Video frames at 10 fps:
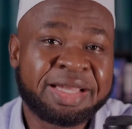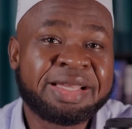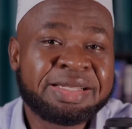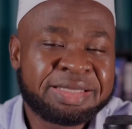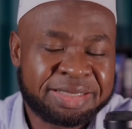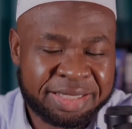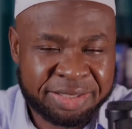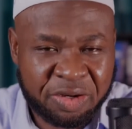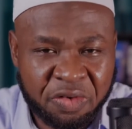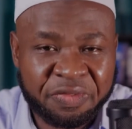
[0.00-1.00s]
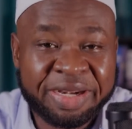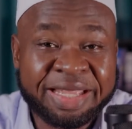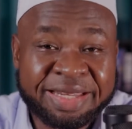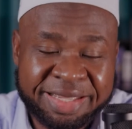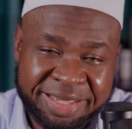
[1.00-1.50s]
instead of
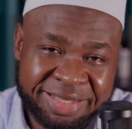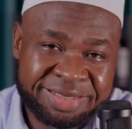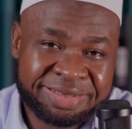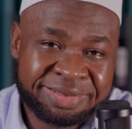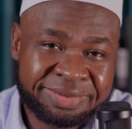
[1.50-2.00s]
reading it?